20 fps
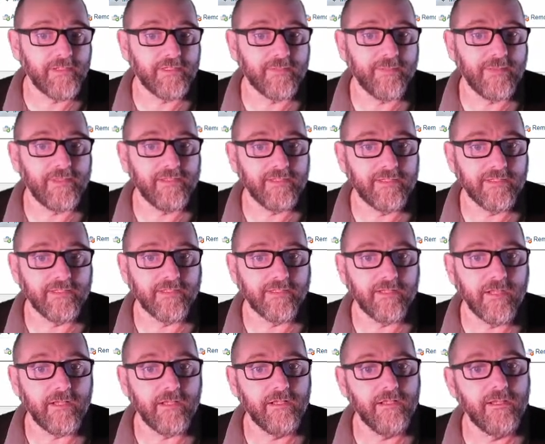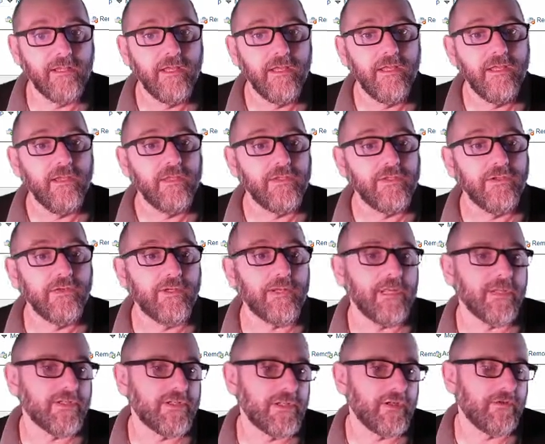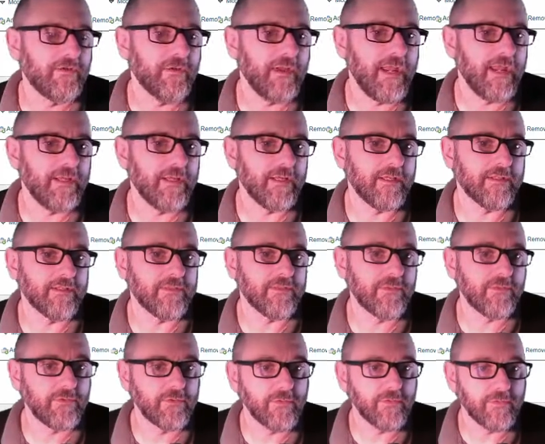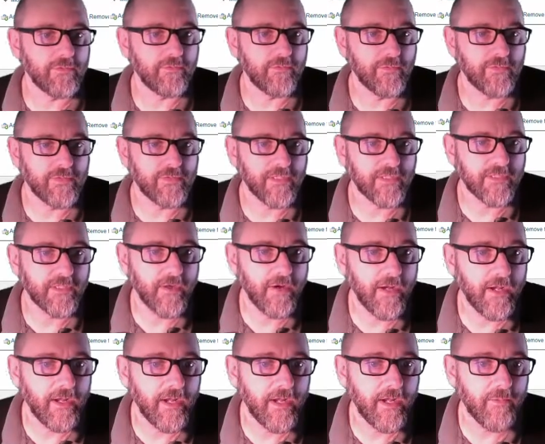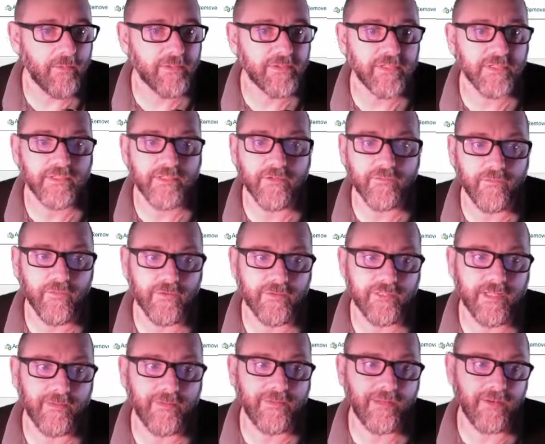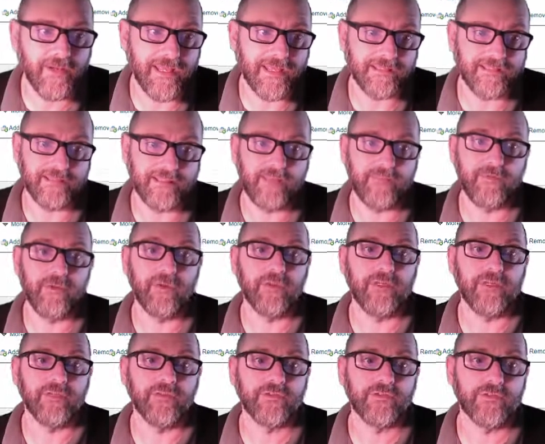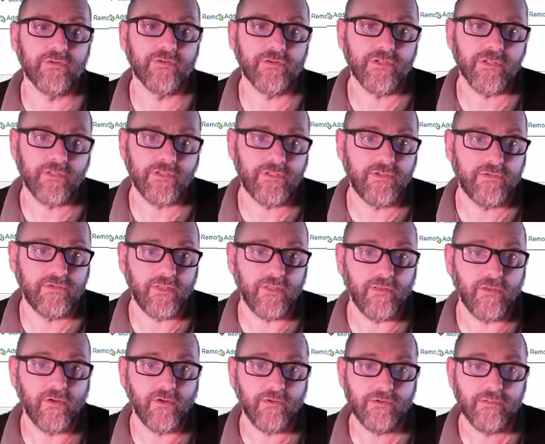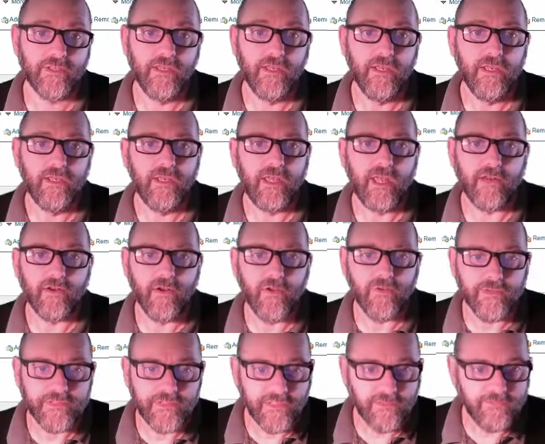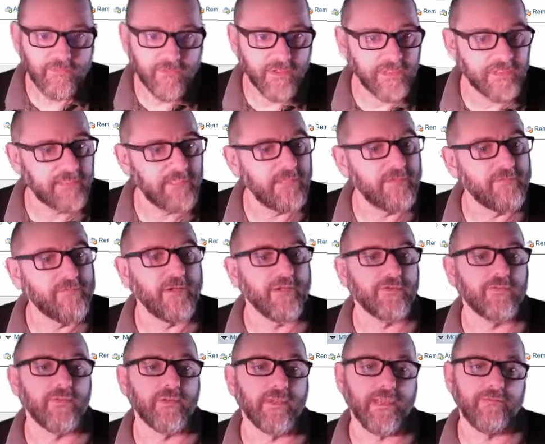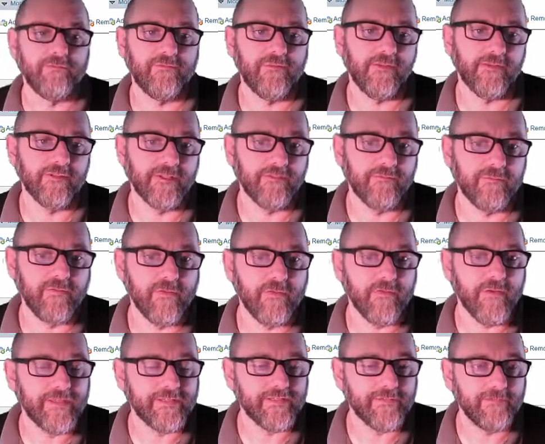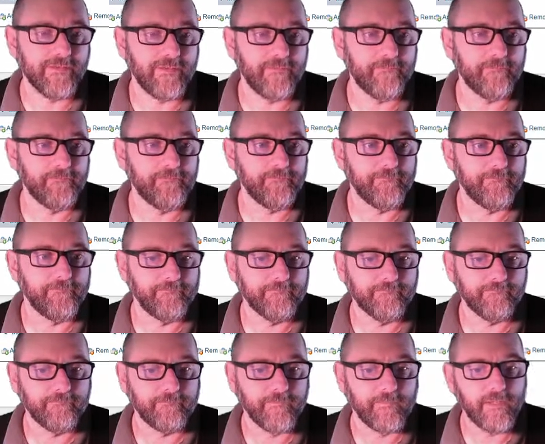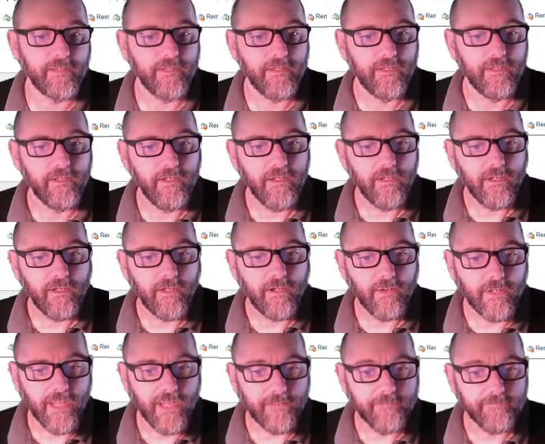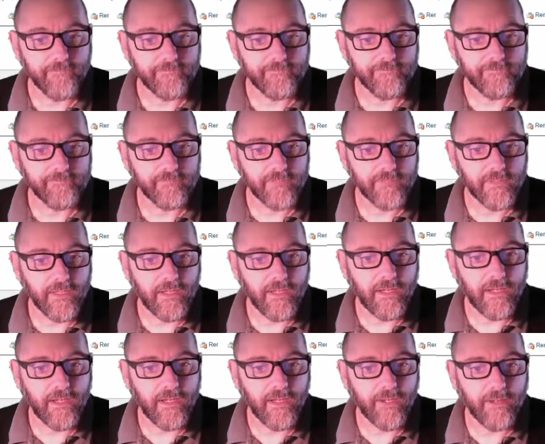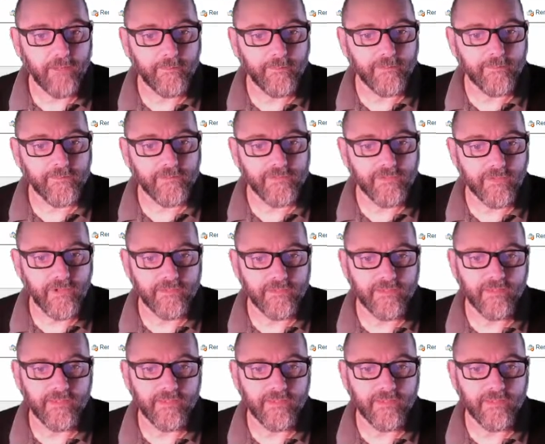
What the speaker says: to make things null, you can actually create a student with just their first name and their last name. You can insert just using those, and all the various defaults will get filled in for the rest of it. Okay, so I think